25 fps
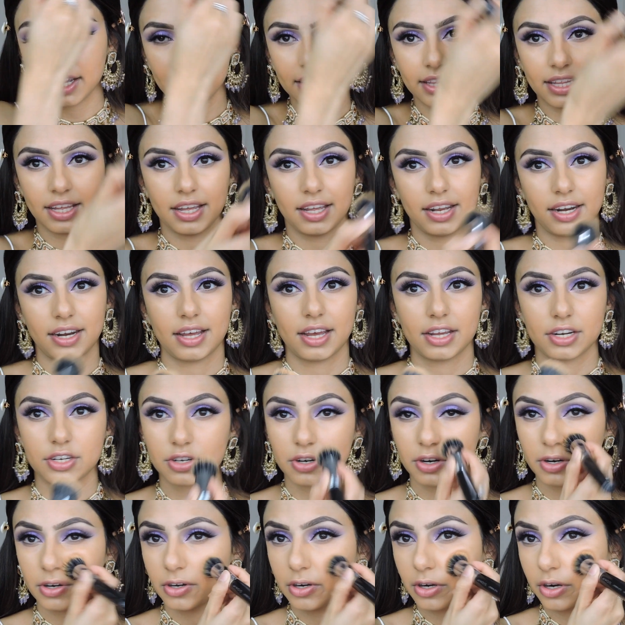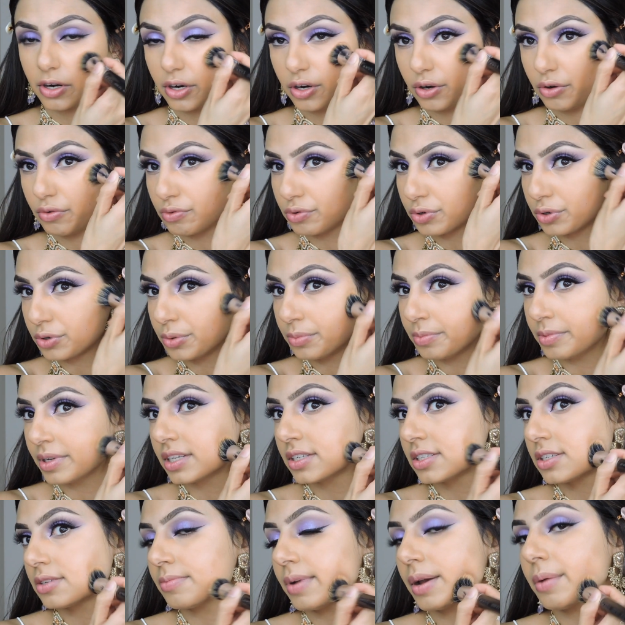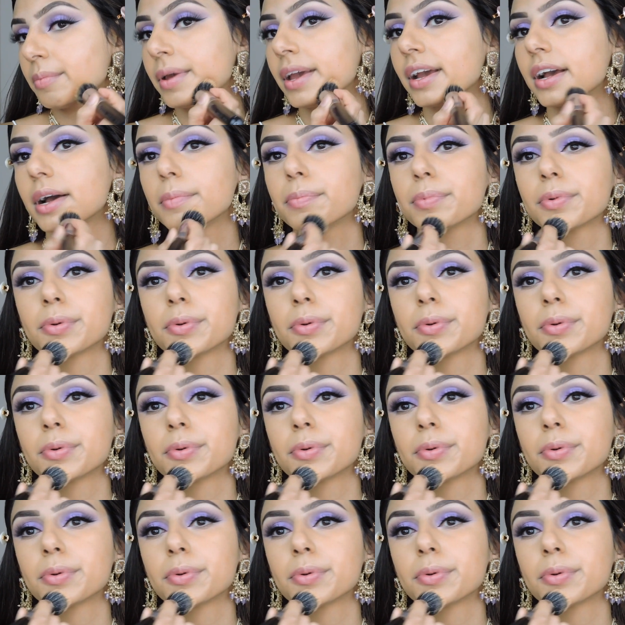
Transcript: and then I turned her room into my makeup